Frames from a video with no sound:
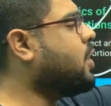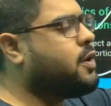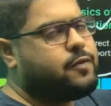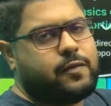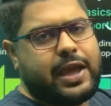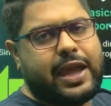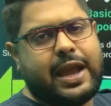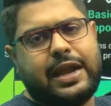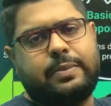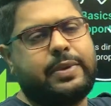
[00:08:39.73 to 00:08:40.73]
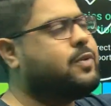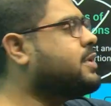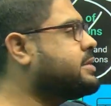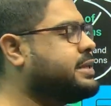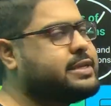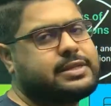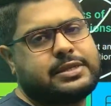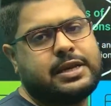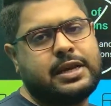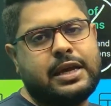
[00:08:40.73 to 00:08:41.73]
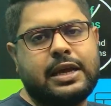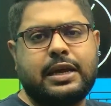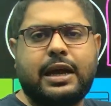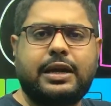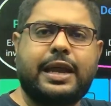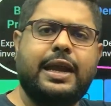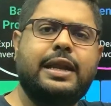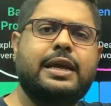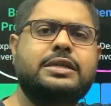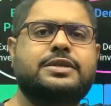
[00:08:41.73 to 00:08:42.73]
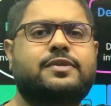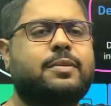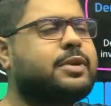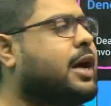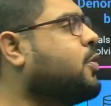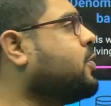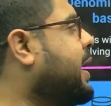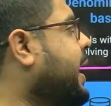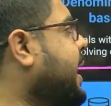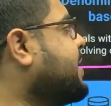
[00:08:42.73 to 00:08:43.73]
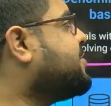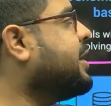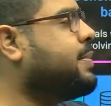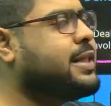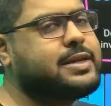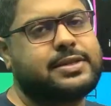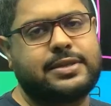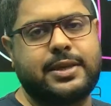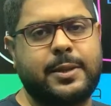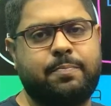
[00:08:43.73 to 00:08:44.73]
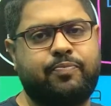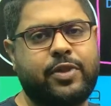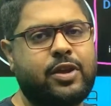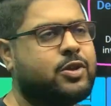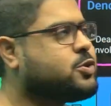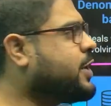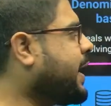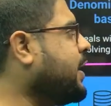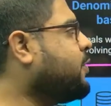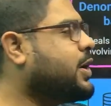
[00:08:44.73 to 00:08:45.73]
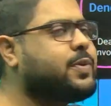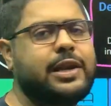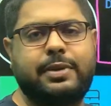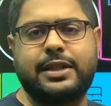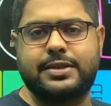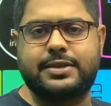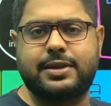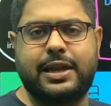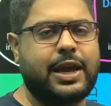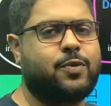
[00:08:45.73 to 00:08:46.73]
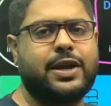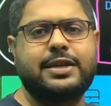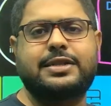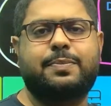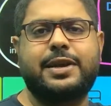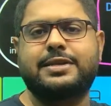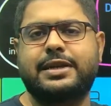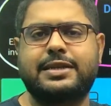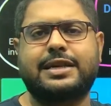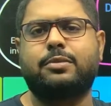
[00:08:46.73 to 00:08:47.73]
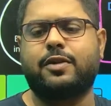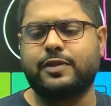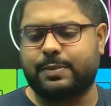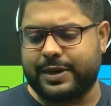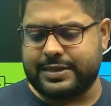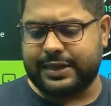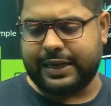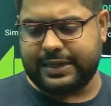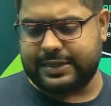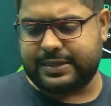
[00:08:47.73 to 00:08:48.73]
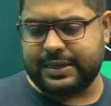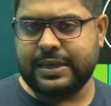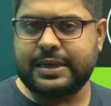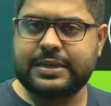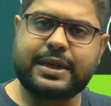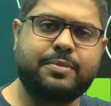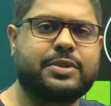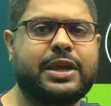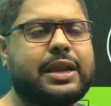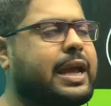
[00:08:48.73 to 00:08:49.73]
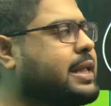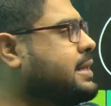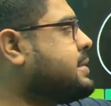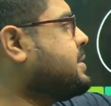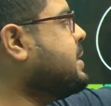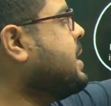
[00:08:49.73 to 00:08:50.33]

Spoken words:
of A and B was this. 10 years from now, the age will be this. So again, what will be this? Like what is the present, sum of the present ages? Something like this.